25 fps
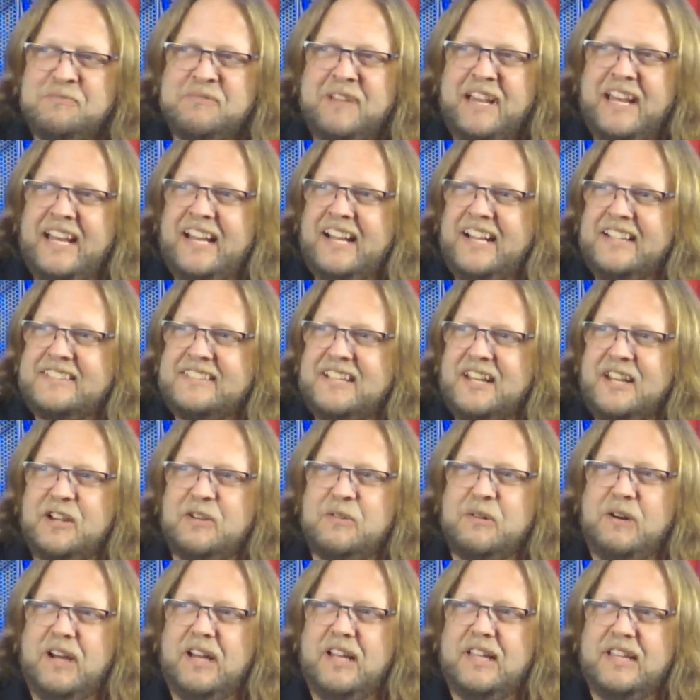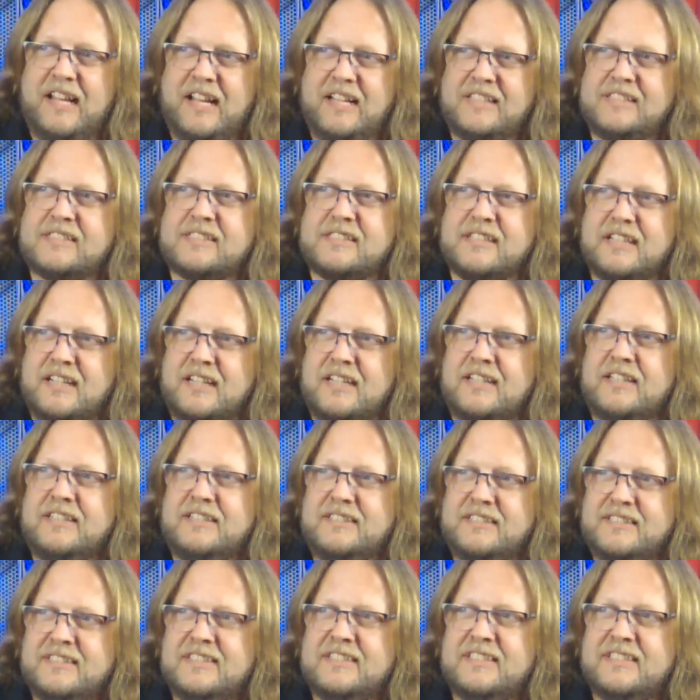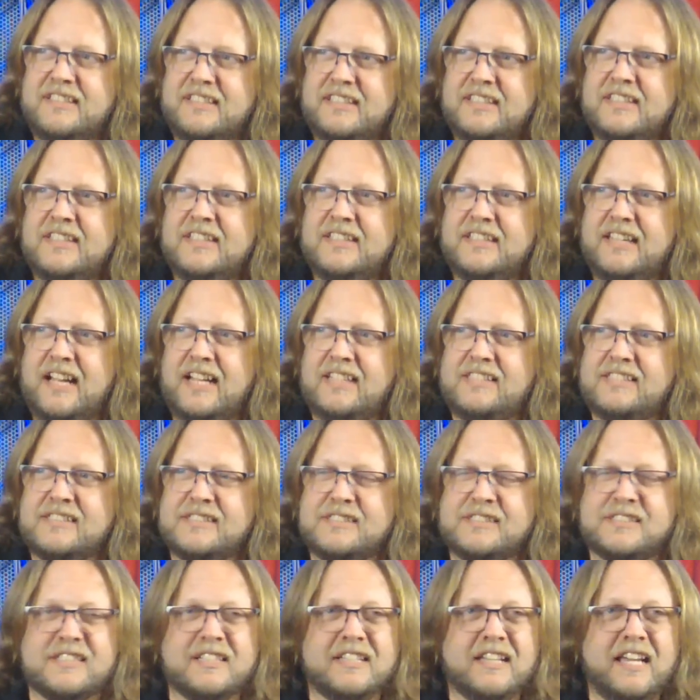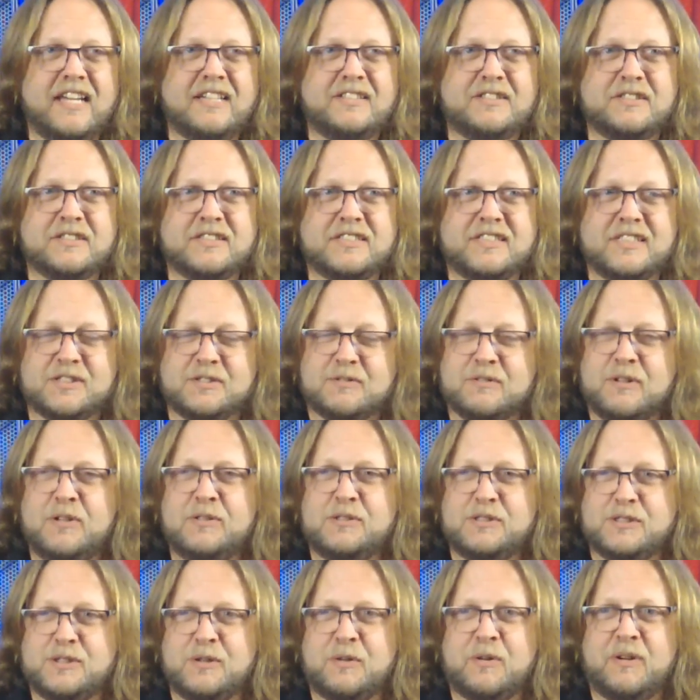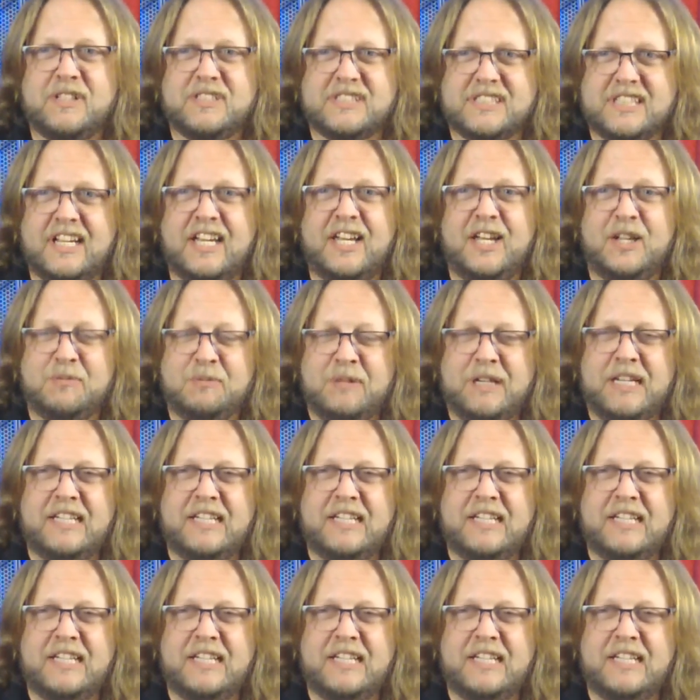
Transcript: man, I'll tell you what, that's as salacious as road stories get,